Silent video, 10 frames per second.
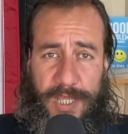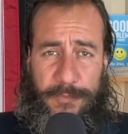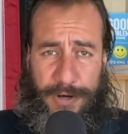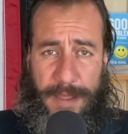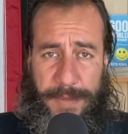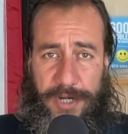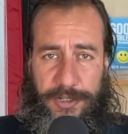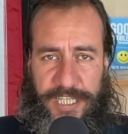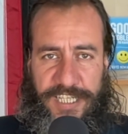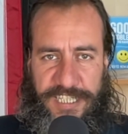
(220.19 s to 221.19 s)

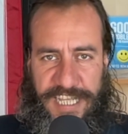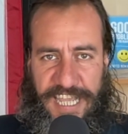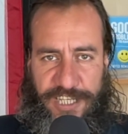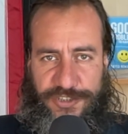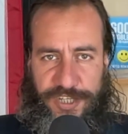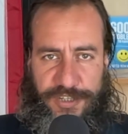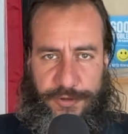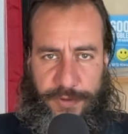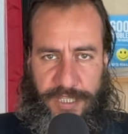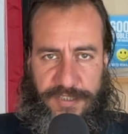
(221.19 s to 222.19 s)
primarily in ancient
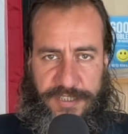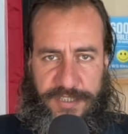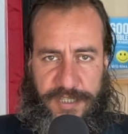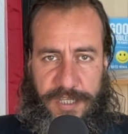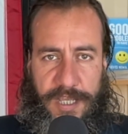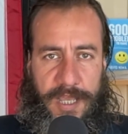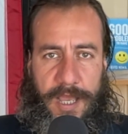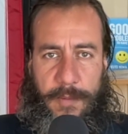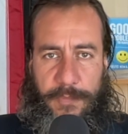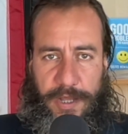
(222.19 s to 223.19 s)
Greece.
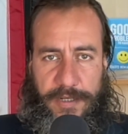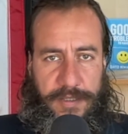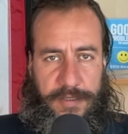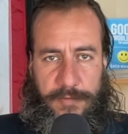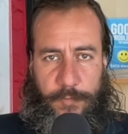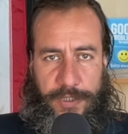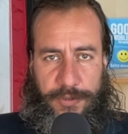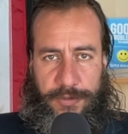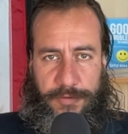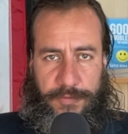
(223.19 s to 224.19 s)
But when
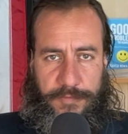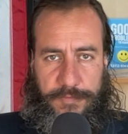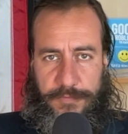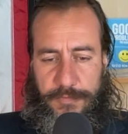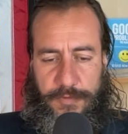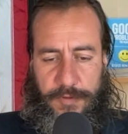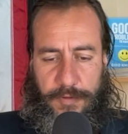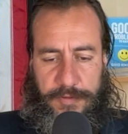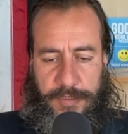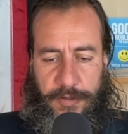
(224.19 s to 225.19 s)

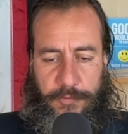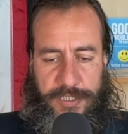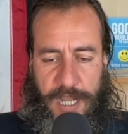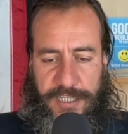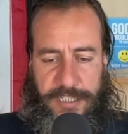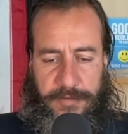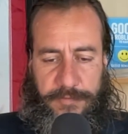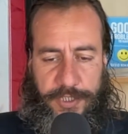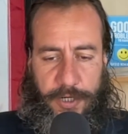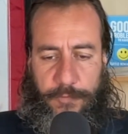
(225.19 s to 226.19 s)
we're
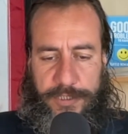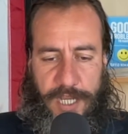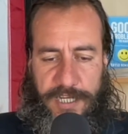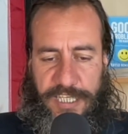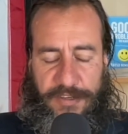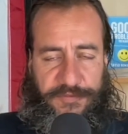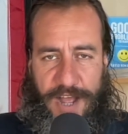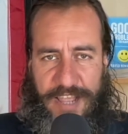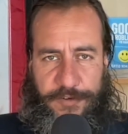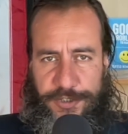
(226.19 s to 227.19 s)
talking
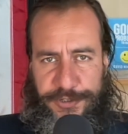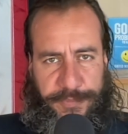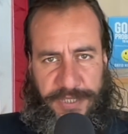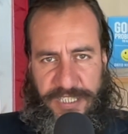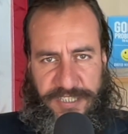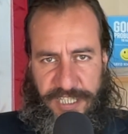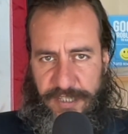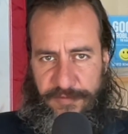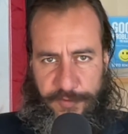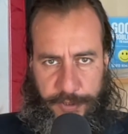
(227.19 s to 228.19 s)
500
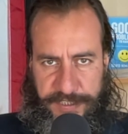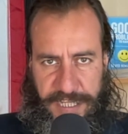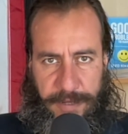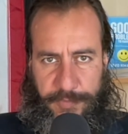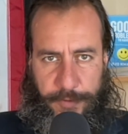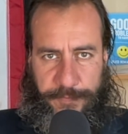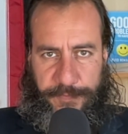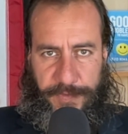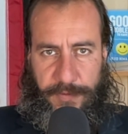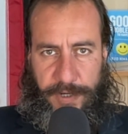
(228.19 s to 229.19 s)
BC, for example,
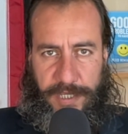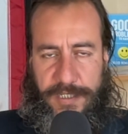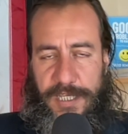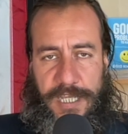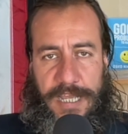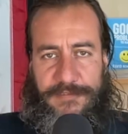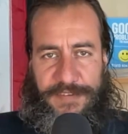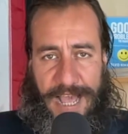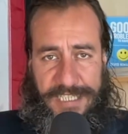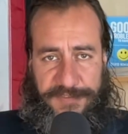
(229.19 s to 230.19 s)
right?
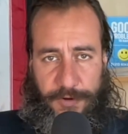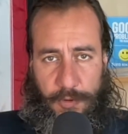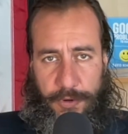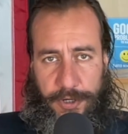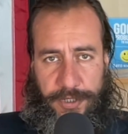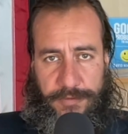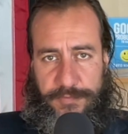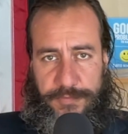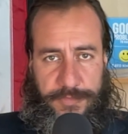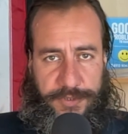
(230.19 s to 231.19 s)
Fast forward
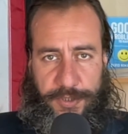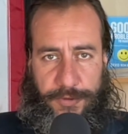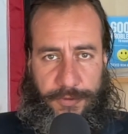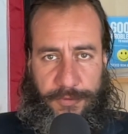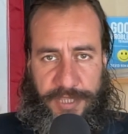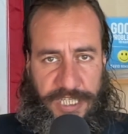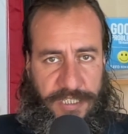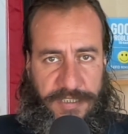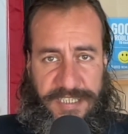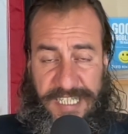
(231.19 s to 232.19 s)
to
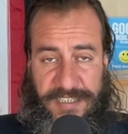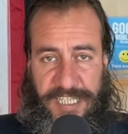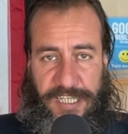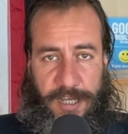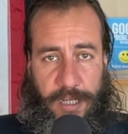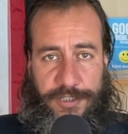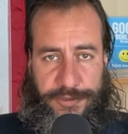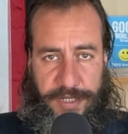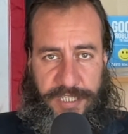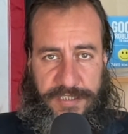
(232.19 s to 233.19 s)
the
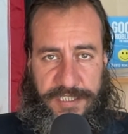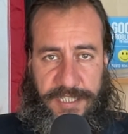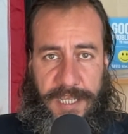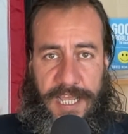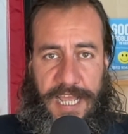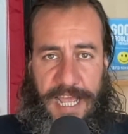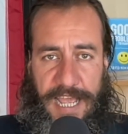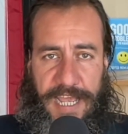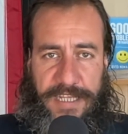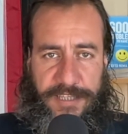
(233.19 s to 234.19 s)
1600s,
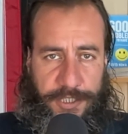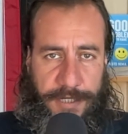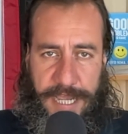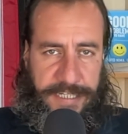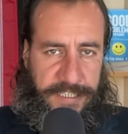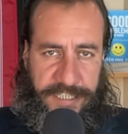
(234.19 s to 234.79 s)
and the United